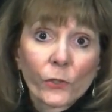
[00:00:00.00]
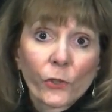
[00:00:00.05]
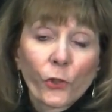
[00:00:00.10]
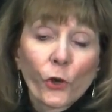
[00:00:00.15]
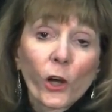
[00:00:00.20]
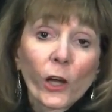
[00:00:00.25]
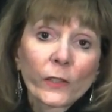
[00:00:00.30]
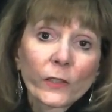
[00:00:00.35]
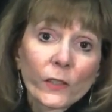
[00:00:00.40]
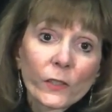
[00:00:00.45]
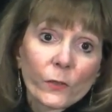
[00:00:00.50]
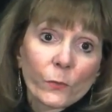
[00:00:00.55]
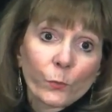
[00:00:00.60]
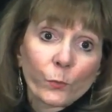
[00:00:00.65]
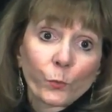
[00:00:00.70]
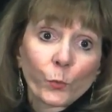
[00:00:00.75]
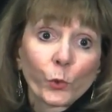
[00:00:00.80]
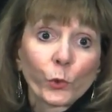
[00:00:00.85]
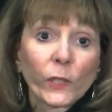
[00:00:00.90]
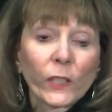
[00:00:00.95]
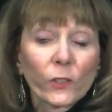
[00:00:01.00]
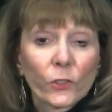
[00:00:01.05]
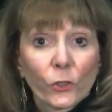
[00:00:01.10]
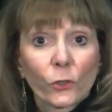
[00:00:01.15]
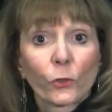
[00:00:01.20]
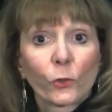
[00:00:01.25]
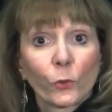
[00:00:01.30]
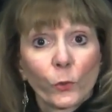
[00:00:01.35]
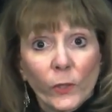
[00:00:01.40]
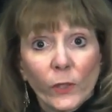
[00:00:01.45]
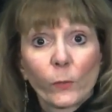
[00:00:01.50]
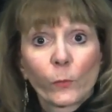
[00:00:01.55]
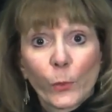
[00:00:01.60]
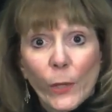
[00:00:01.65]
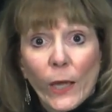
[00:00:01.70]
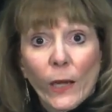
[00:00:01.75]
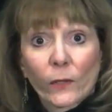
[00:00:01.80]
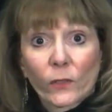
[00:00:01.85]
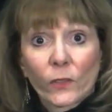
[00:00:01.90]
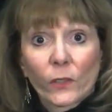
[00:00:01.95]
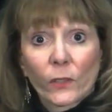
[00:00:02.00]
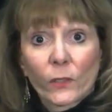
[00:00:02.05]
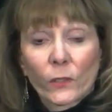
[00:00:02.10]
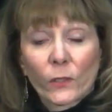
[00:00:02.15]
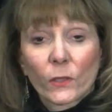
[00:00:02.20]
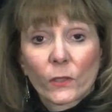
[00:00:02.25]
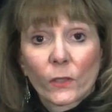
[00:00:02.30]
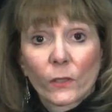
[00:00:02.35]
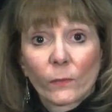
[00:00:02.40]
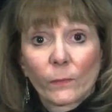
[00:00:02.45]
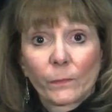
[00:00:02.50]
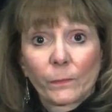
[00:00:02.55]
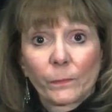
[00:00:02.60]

Thoughts really do impact us.